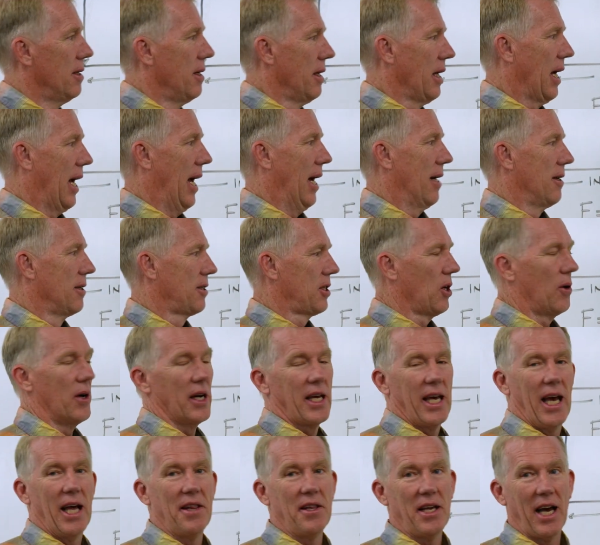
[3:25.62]
Yeah, so
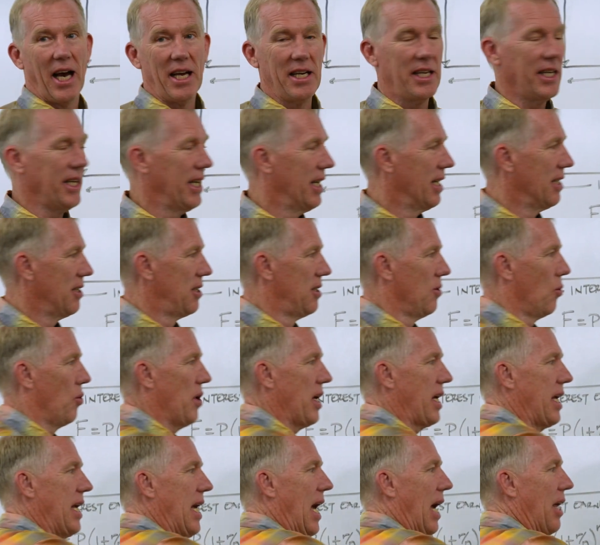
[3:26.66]
again, the idea is we
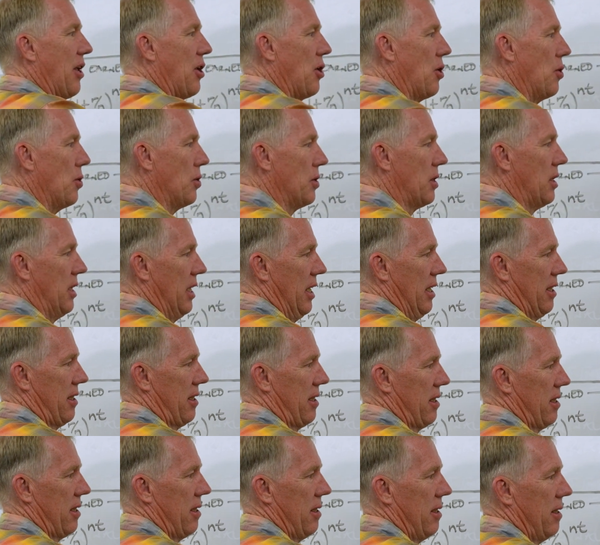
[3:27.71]
can't use
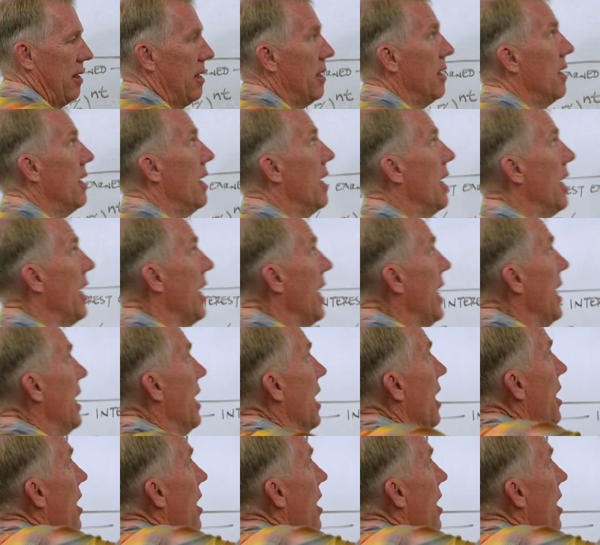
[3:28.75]
this in a